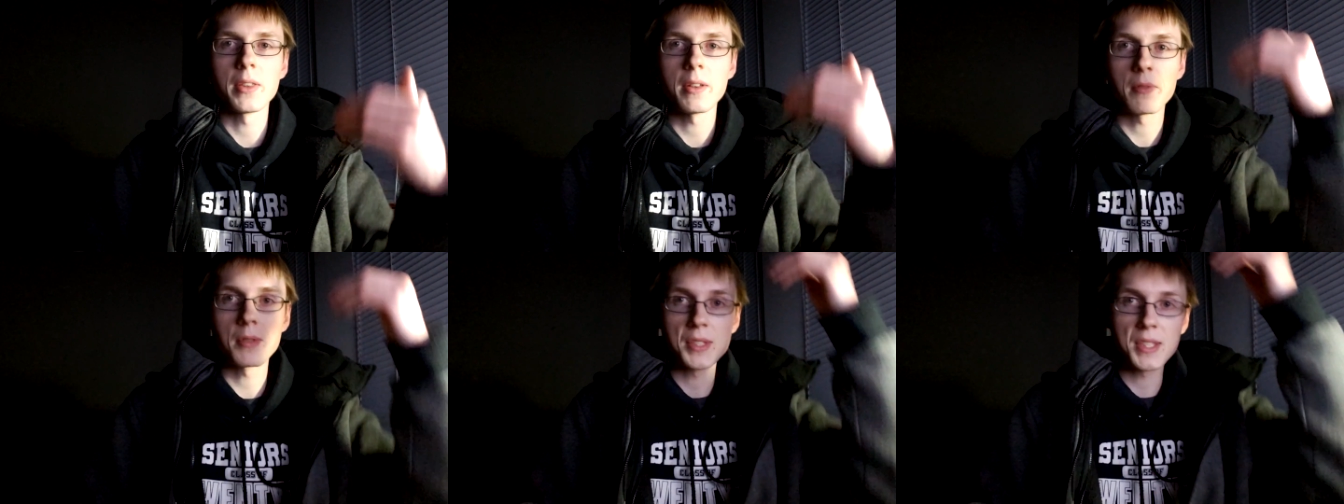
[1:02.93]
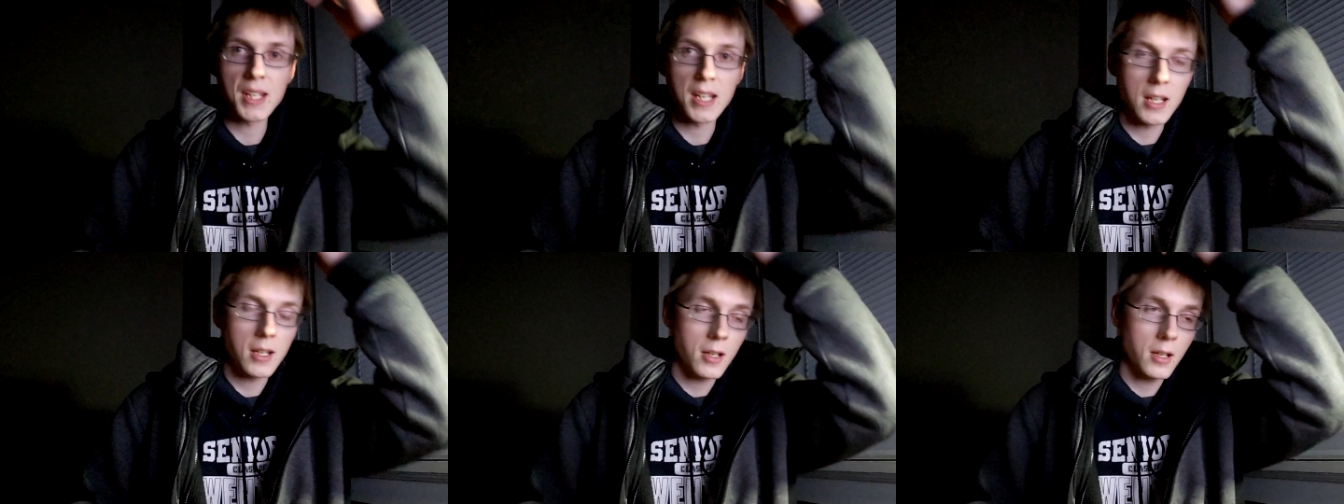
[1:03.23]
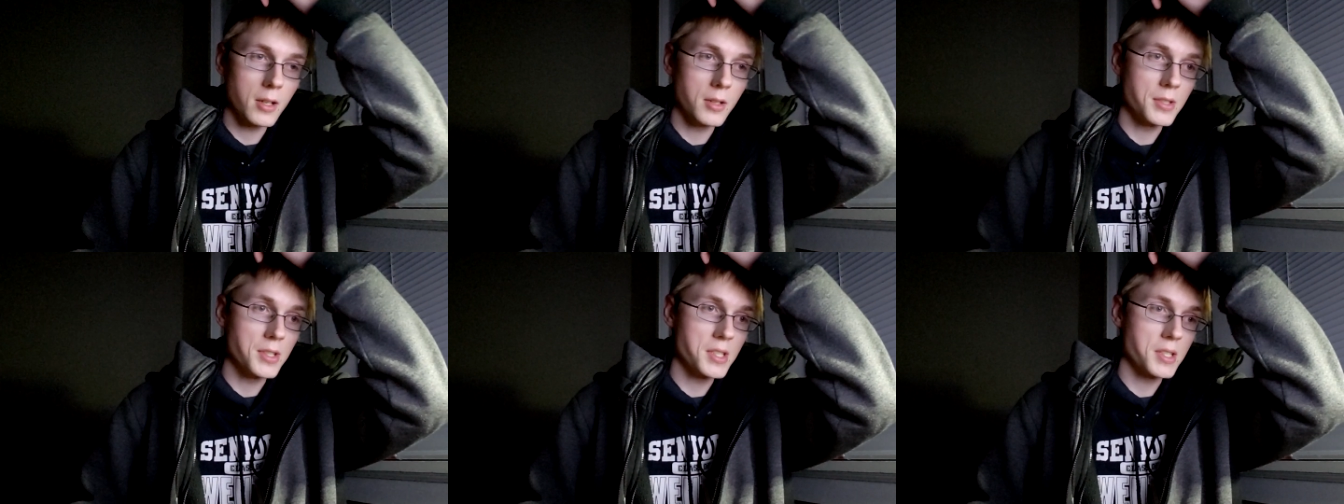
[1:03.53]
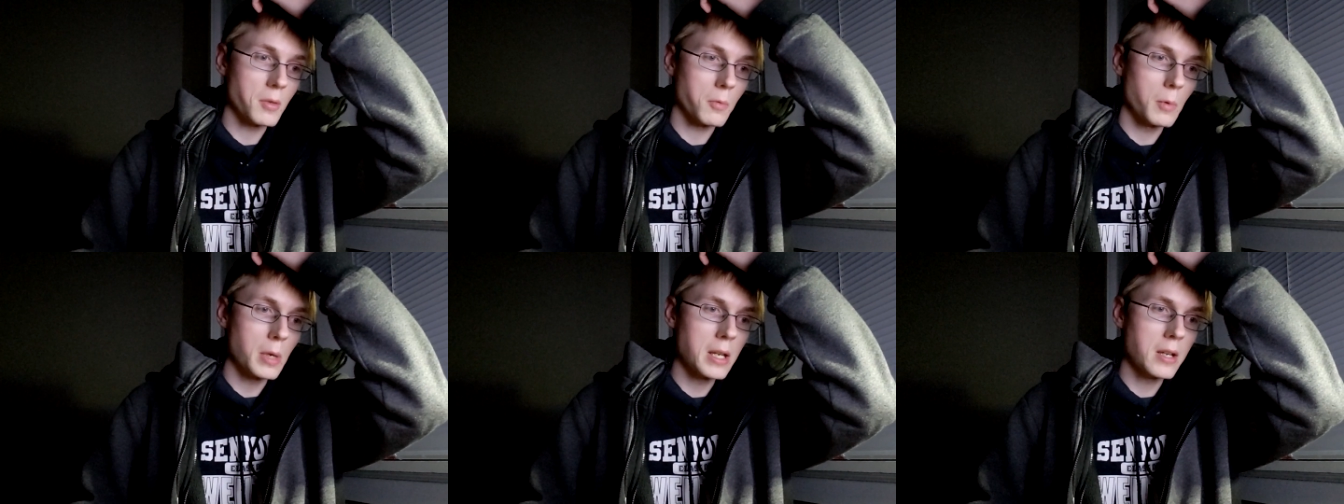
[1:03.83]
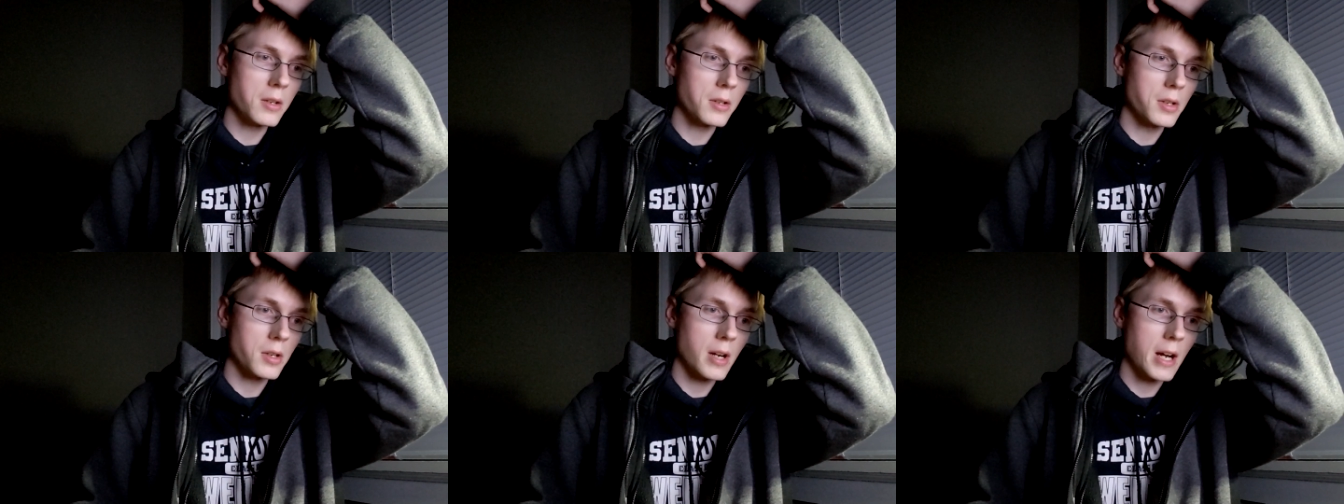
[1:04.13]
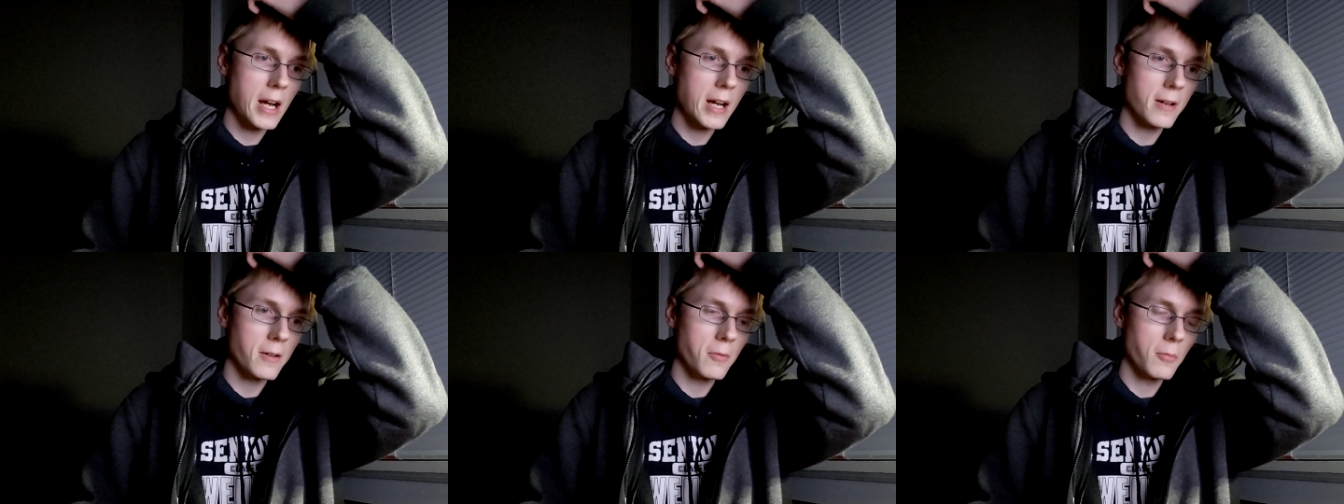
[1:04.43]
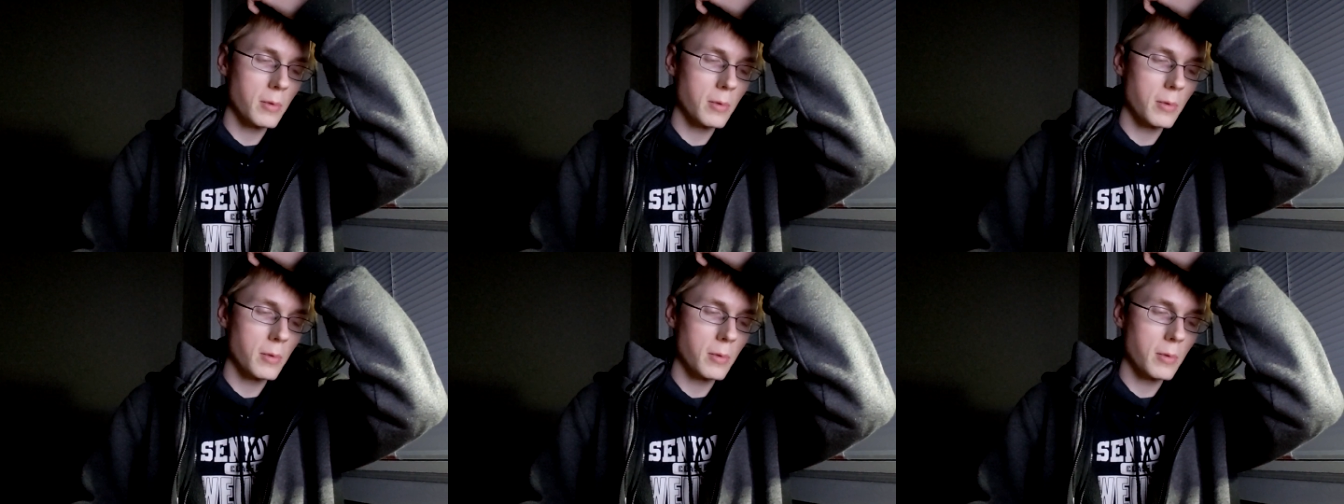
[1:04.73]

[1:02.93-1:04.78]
It was like a, just a week or a